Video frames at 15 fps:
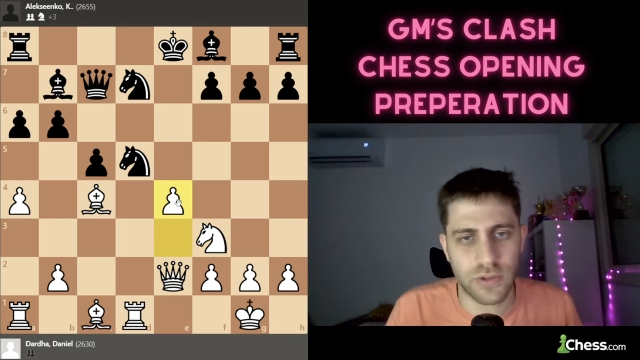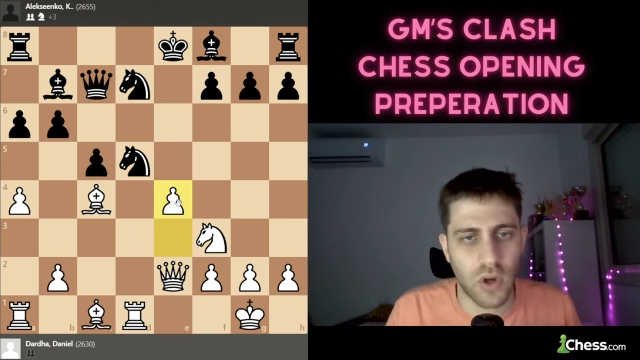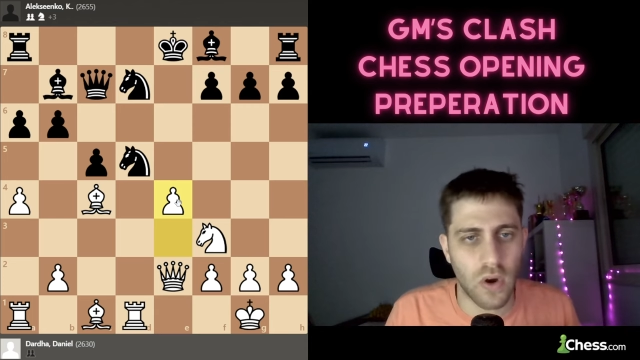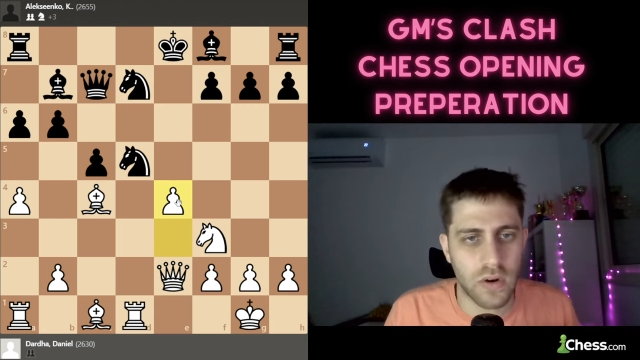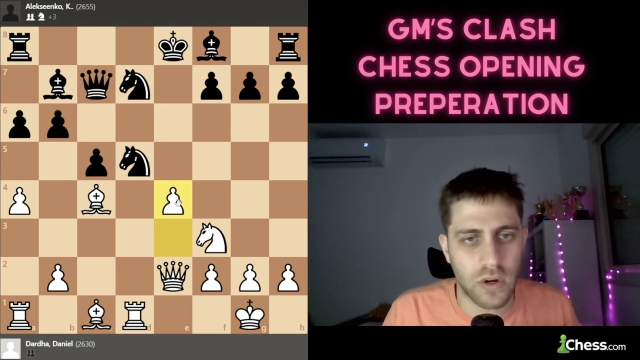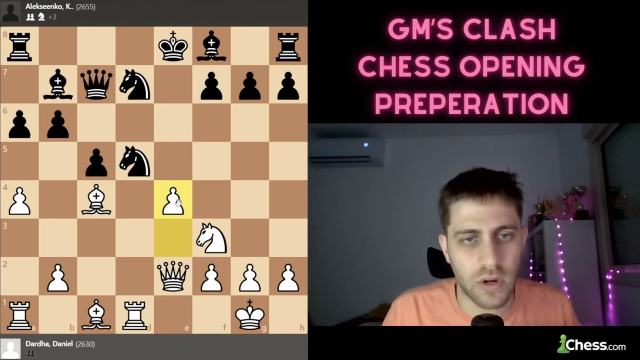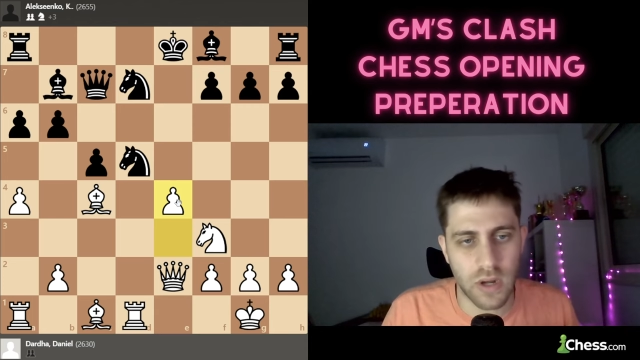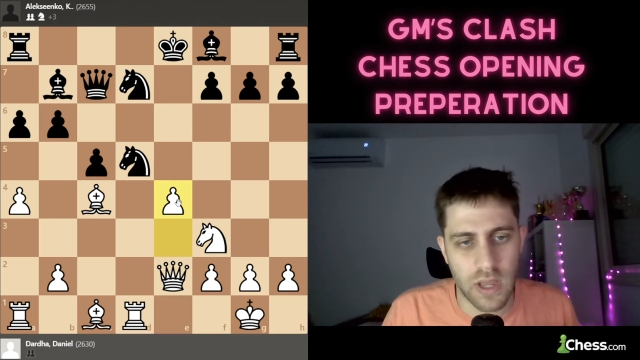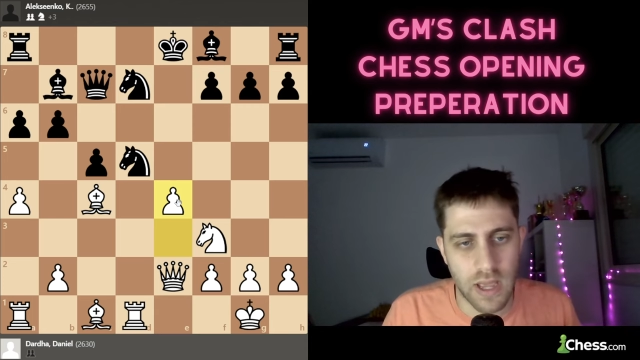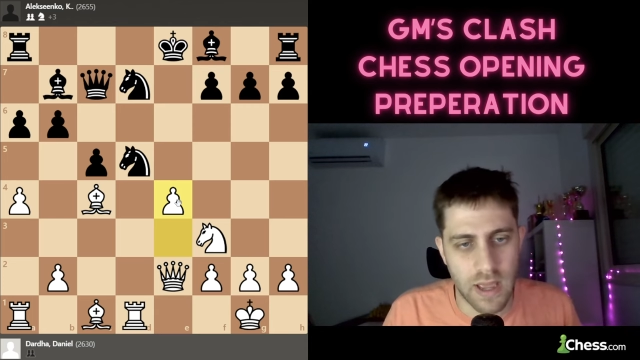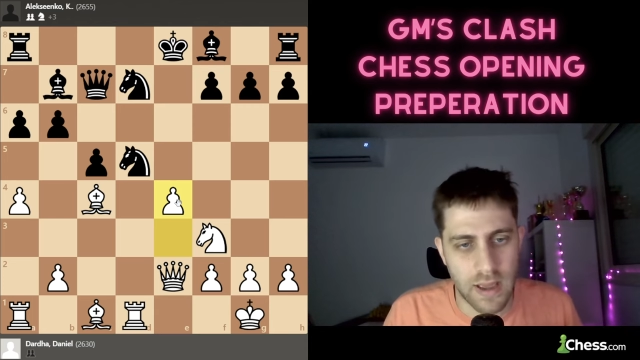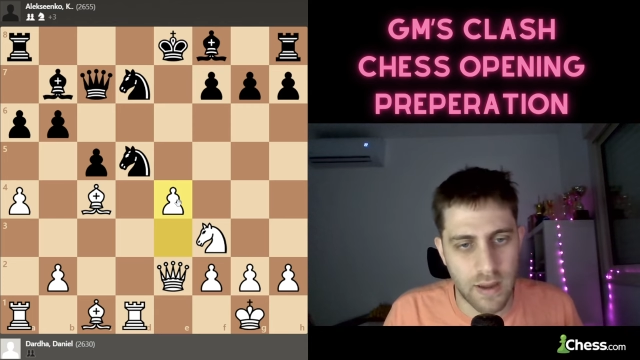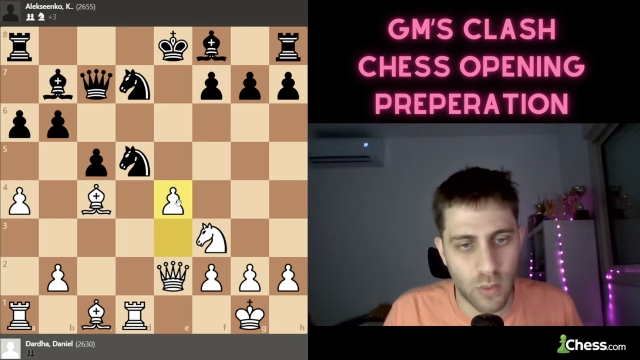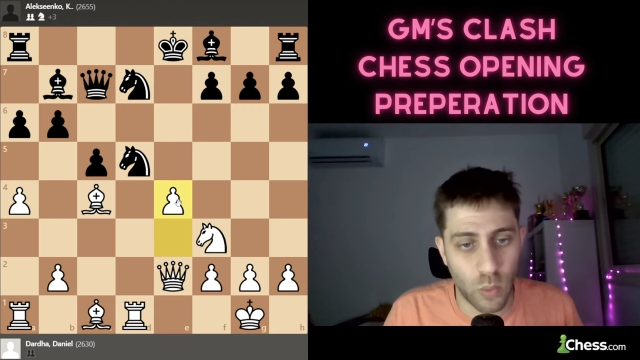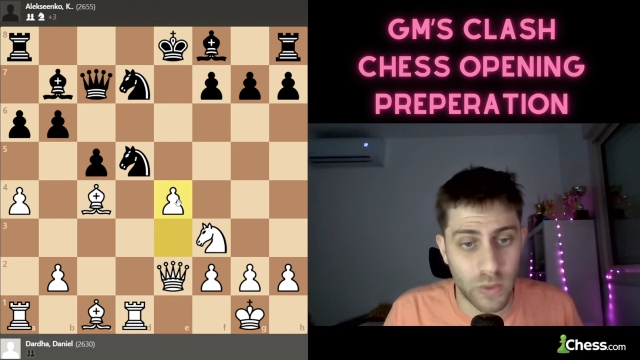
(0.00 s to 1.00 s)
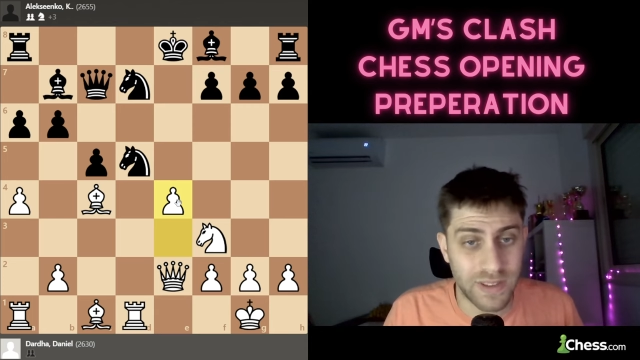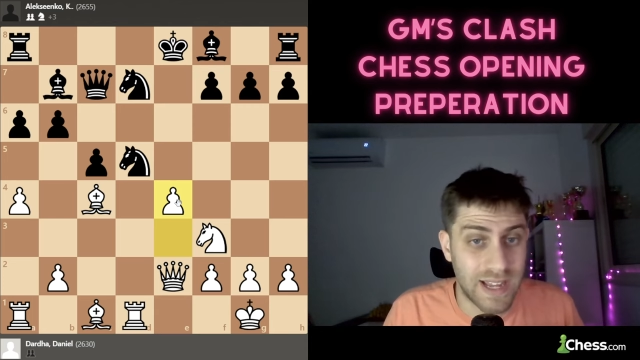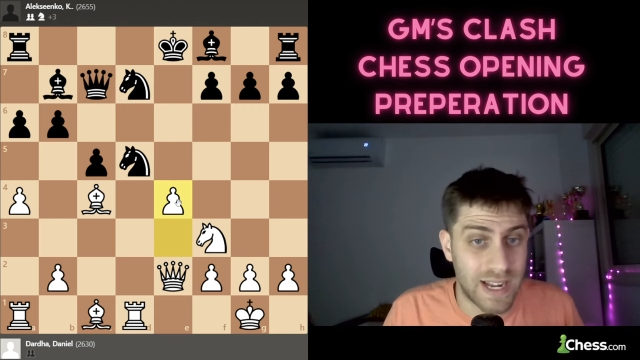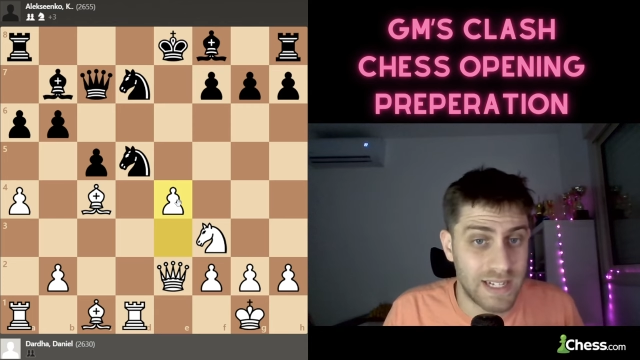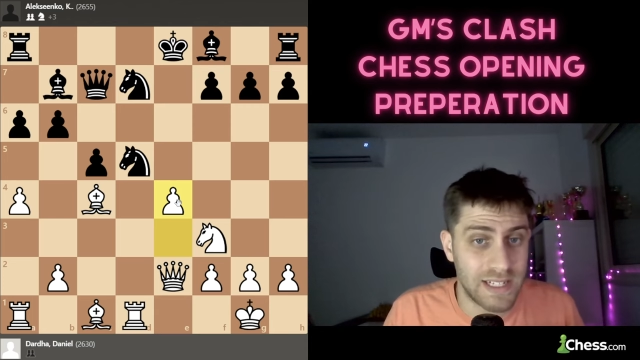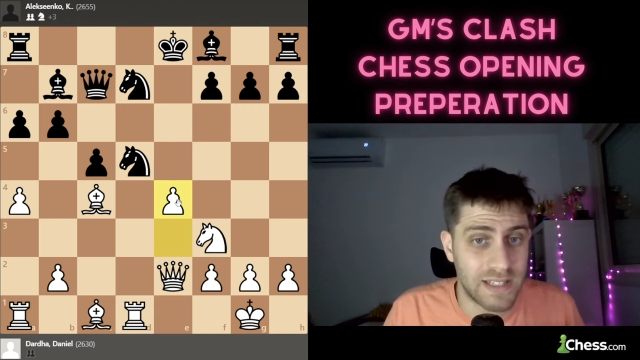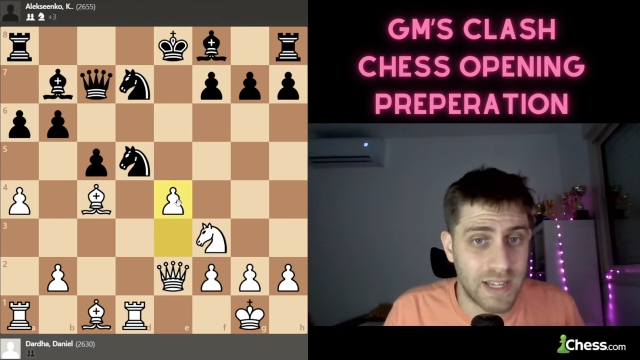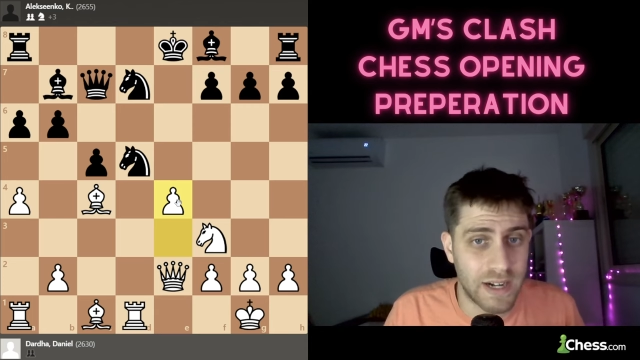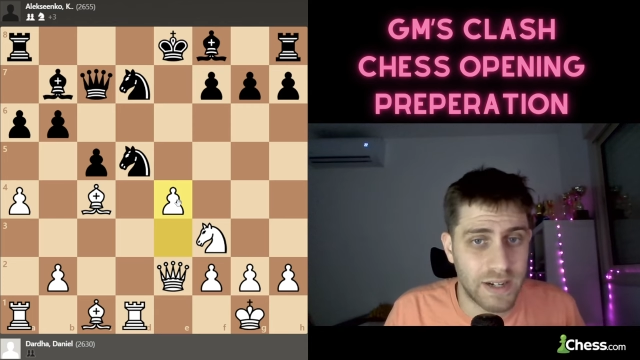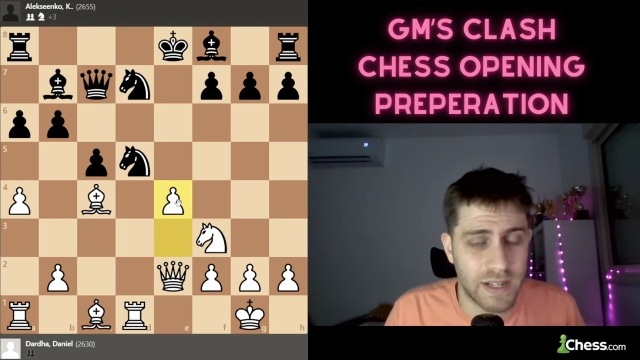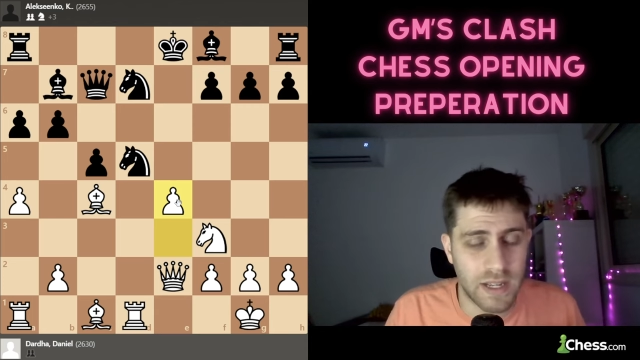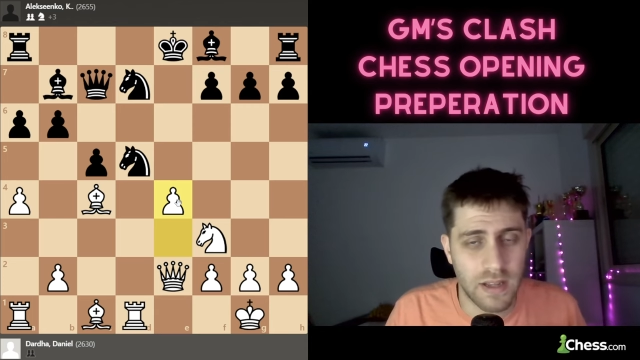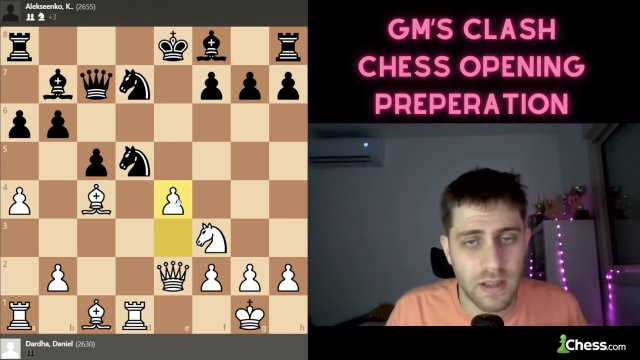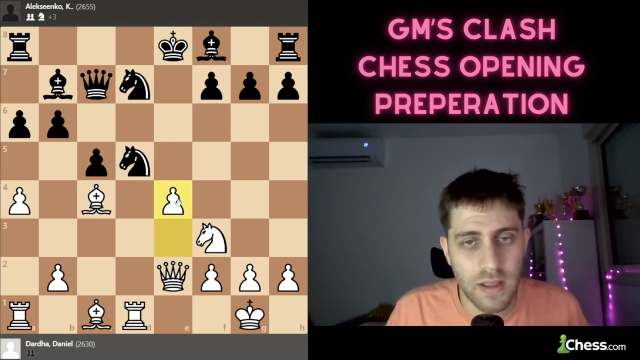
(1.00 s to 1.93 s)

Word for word: talk uh, with Daniel Dardha,